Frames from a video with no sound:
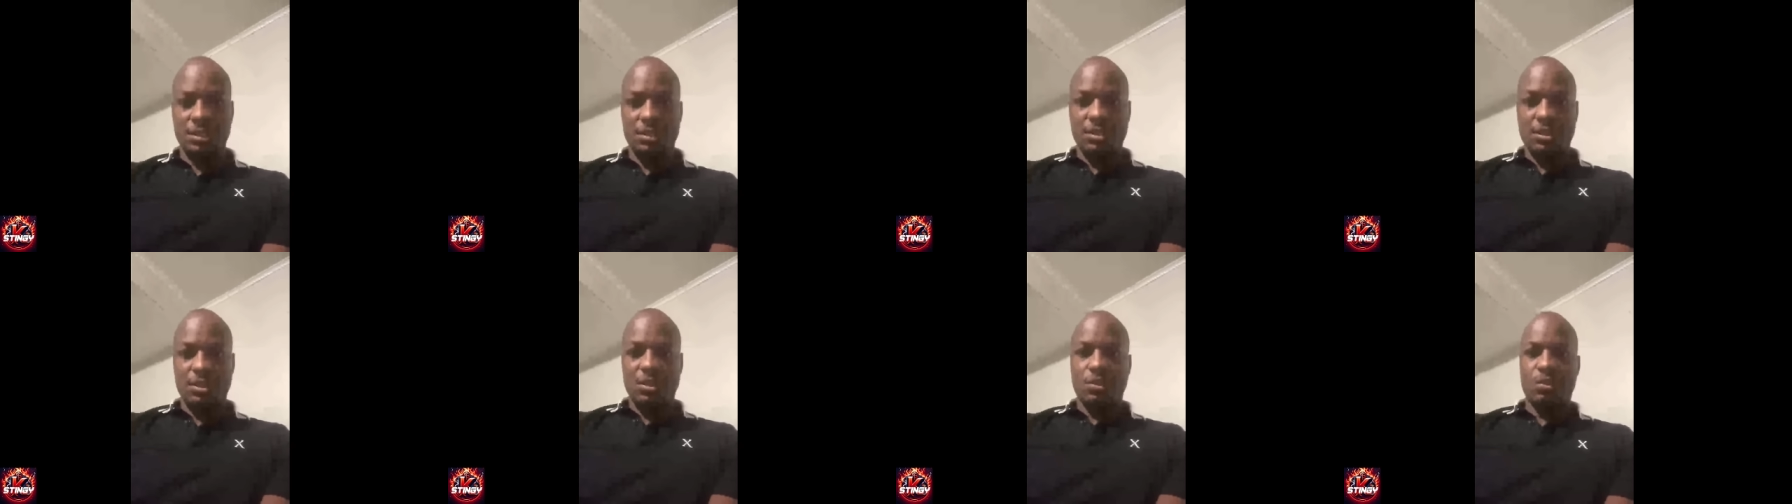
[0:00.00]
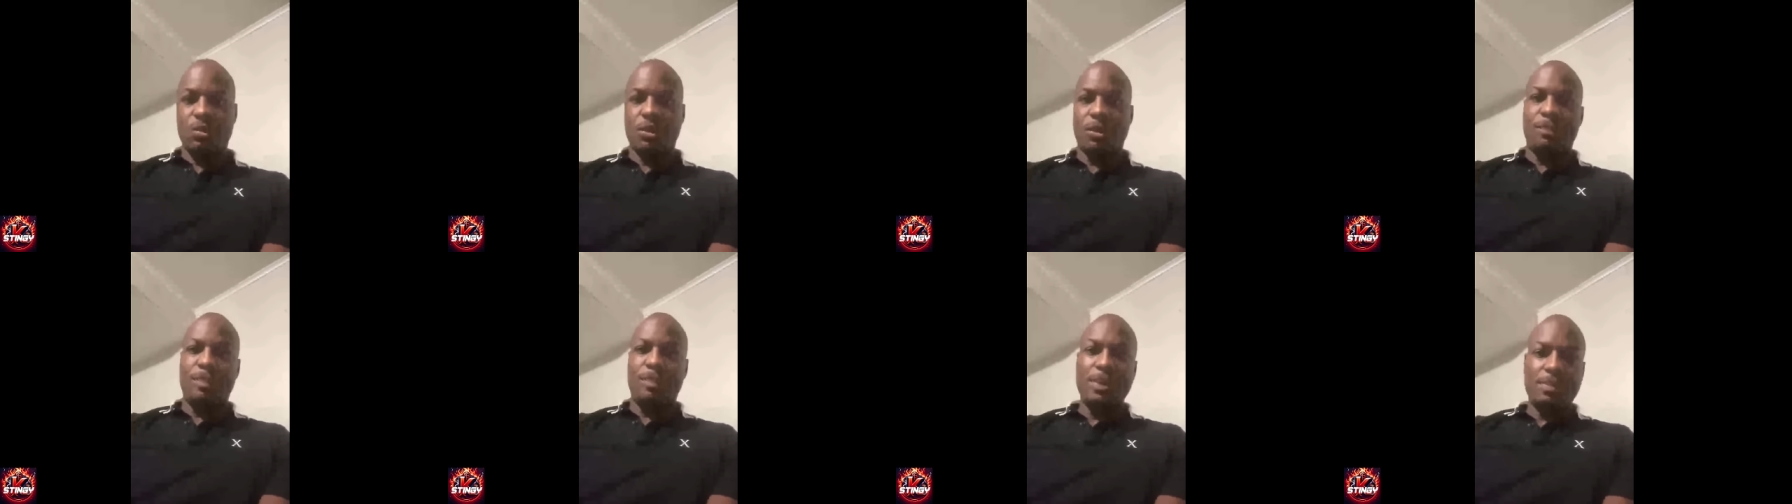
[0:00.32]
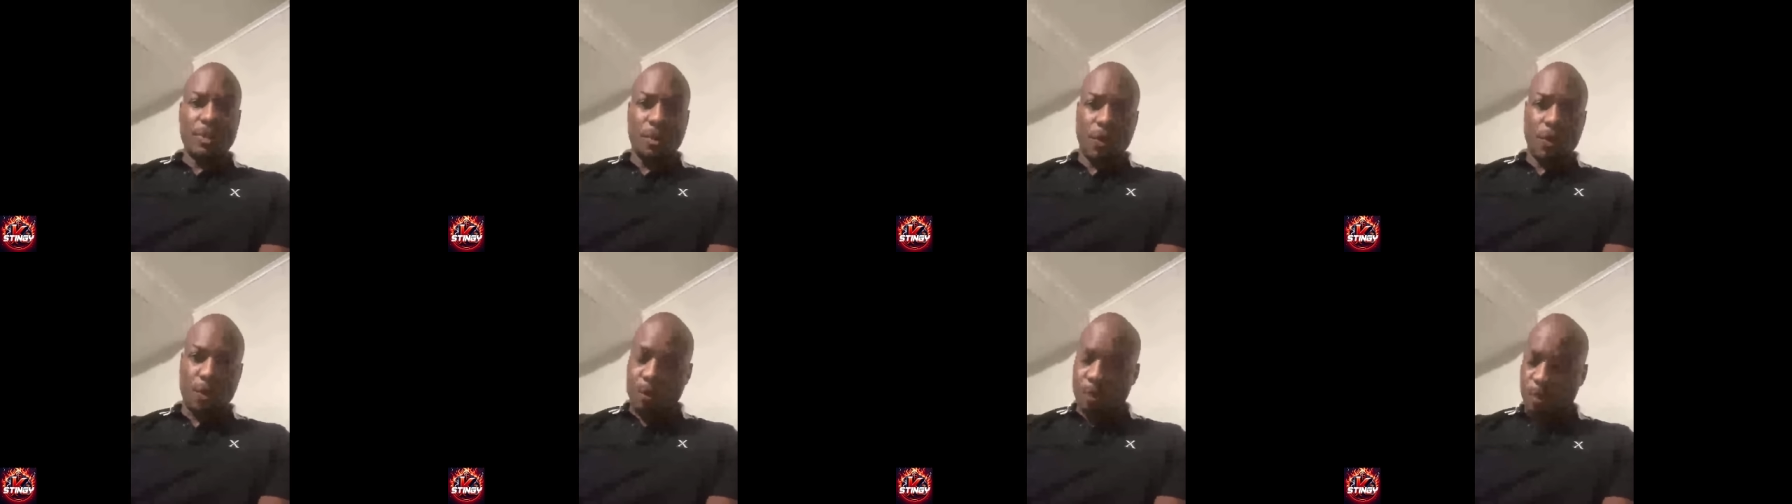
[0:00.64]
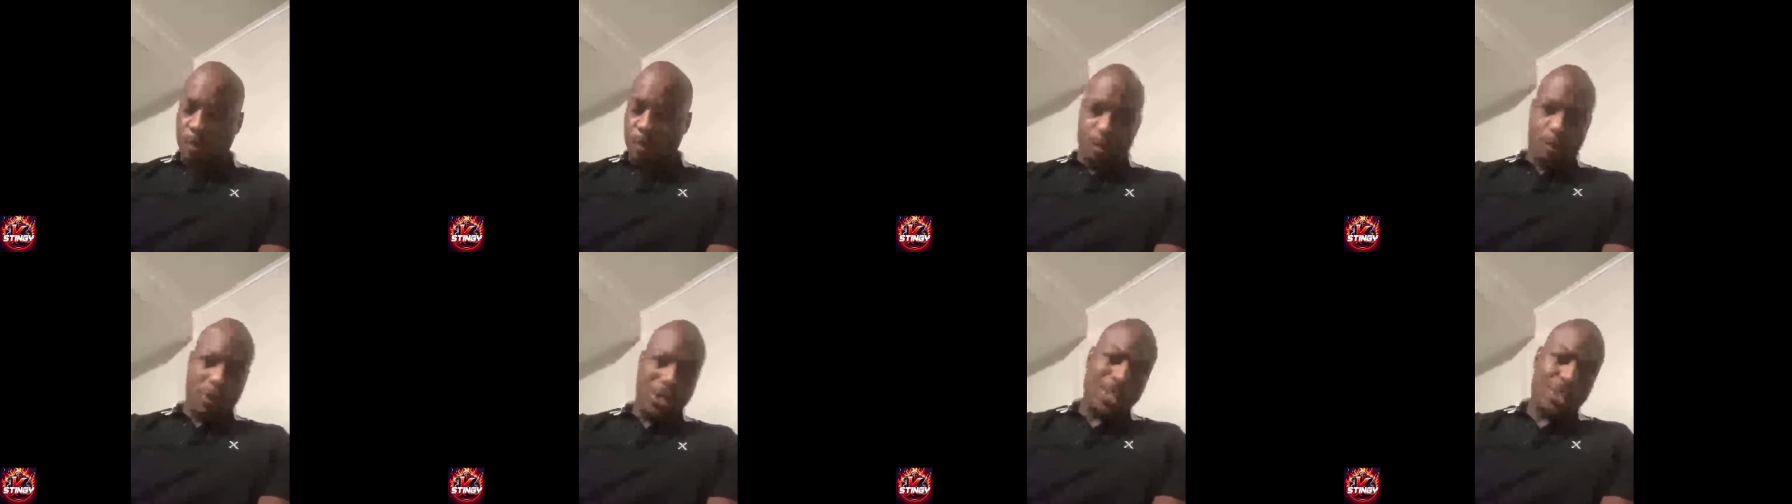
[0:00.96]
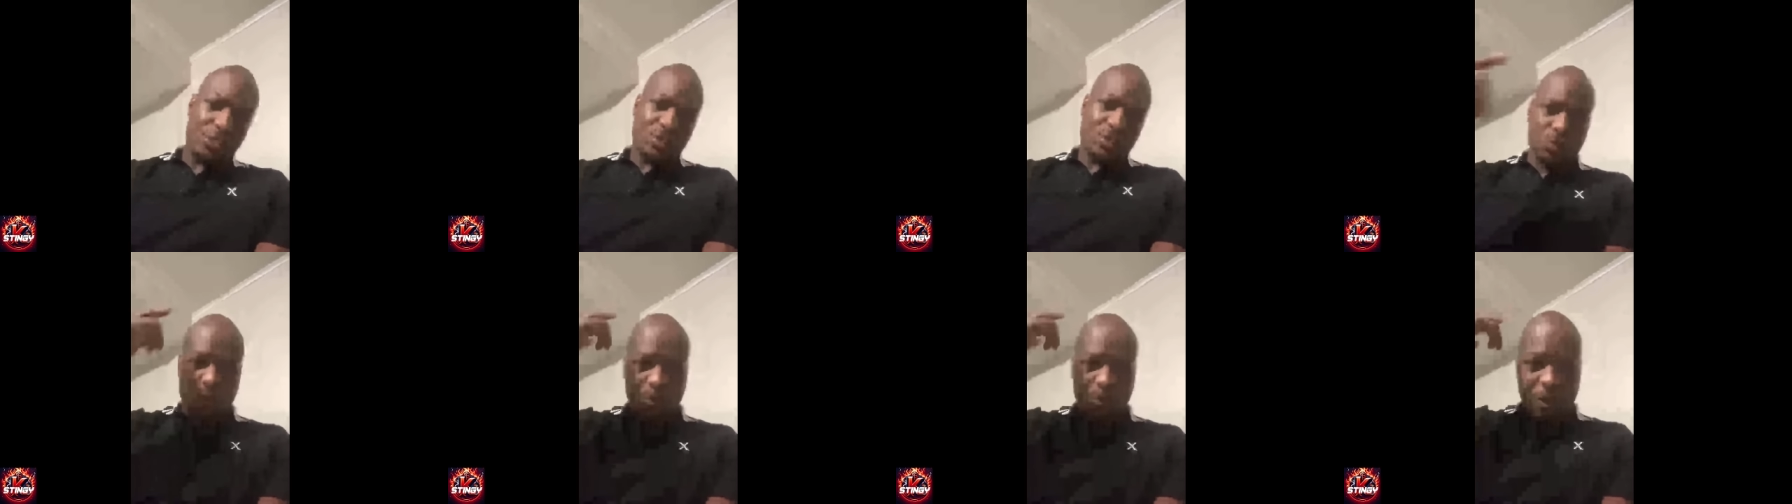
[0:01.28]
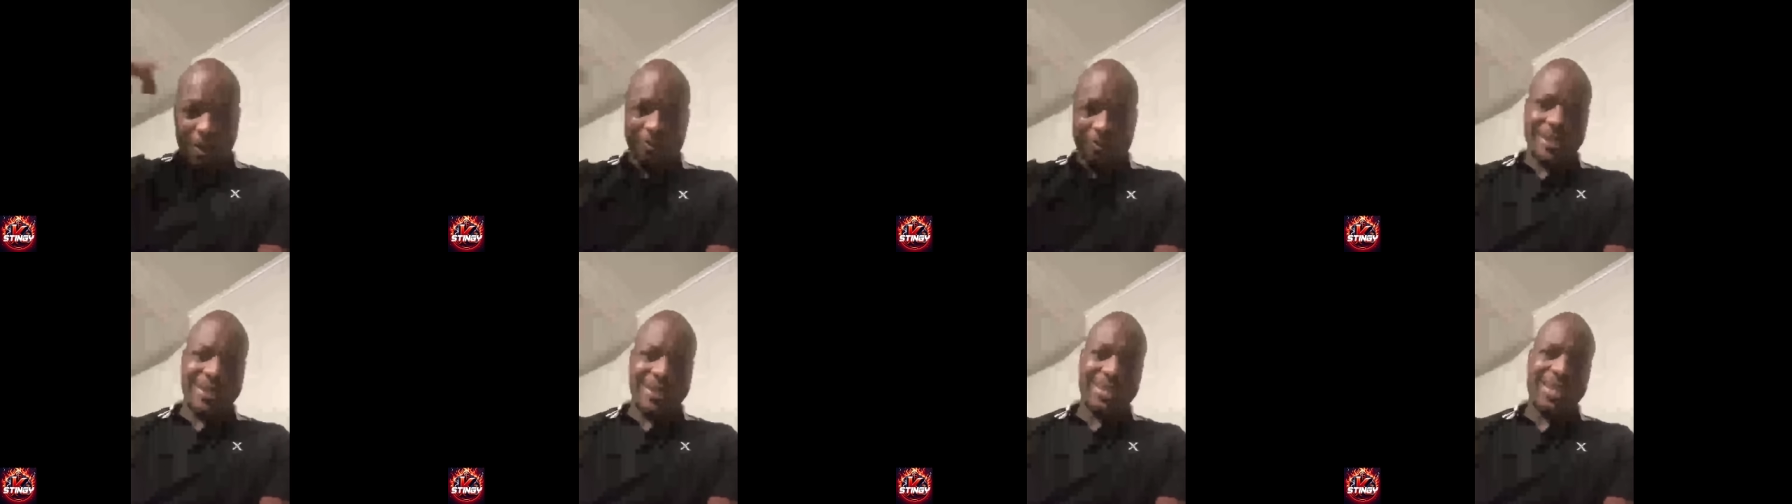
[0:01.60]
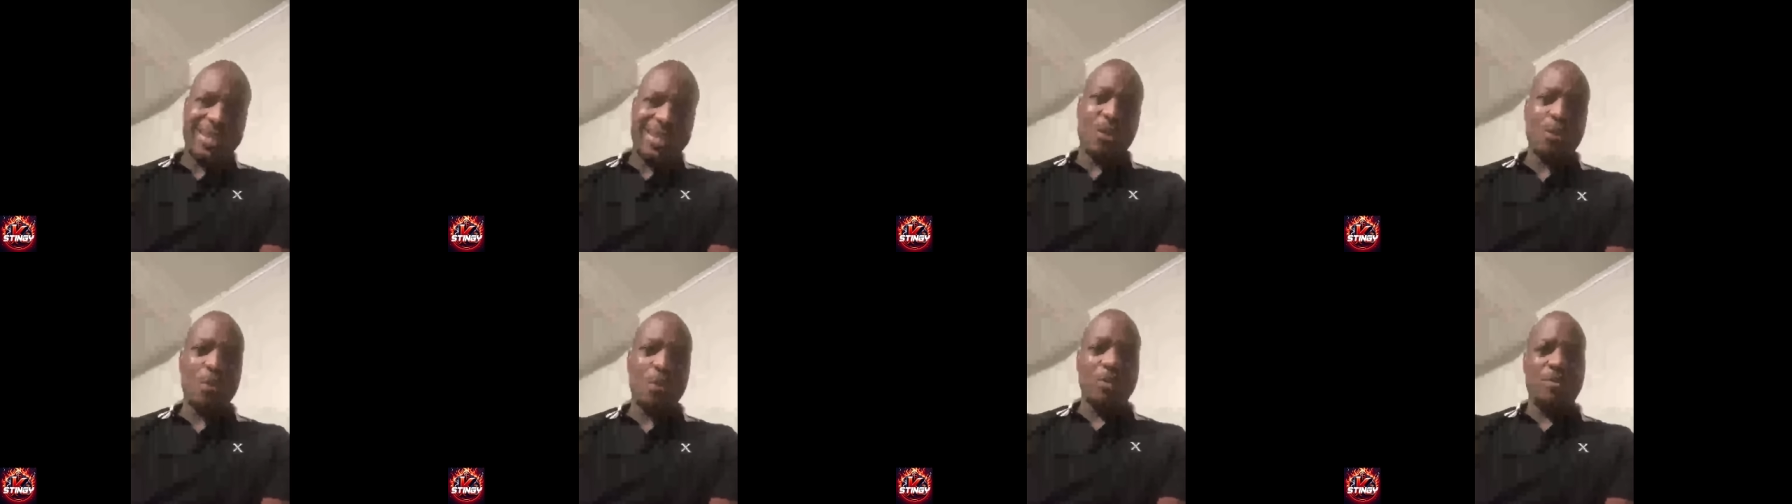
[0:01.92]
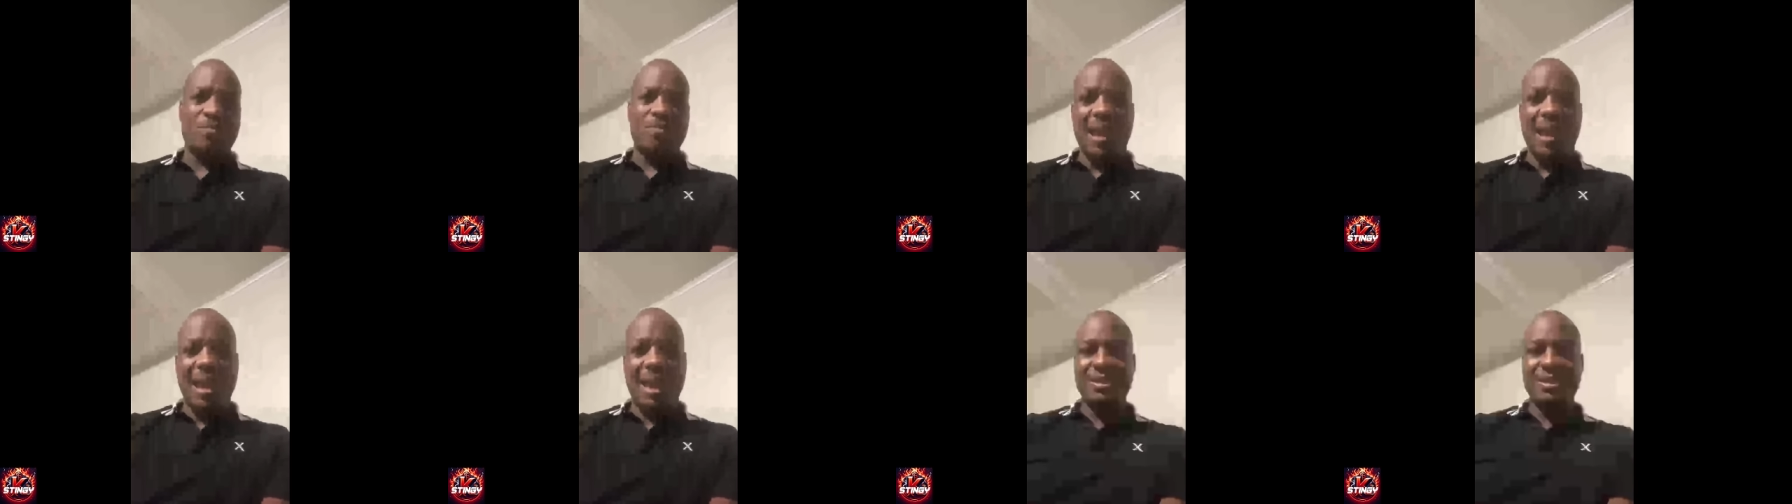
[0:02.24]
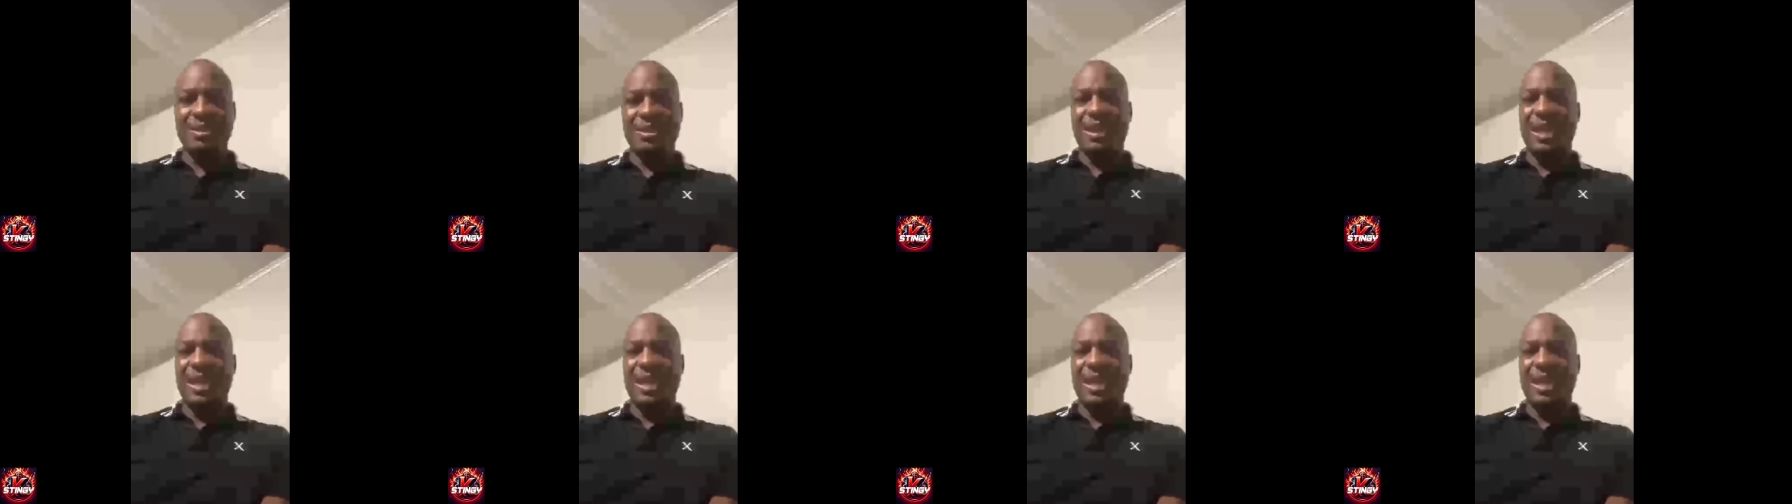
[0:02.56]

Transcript: where people don't hit you across the head with fire.